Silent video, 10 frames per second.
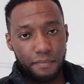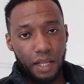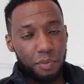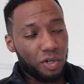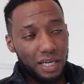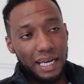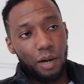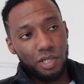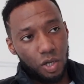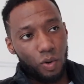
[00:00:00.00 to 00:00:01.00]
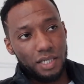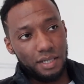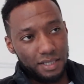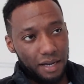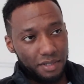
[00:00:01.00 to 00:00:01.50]
I'm not gonna allow her to waste
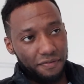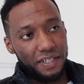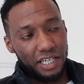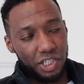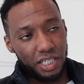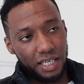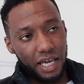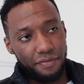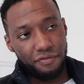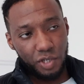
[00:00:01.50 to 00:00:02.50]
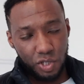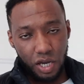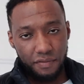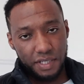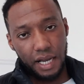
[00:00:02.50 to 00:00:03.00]
her time to think that she can get a free
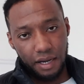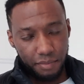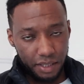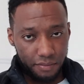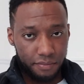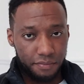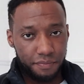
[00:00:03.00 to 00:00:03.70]
service out of man.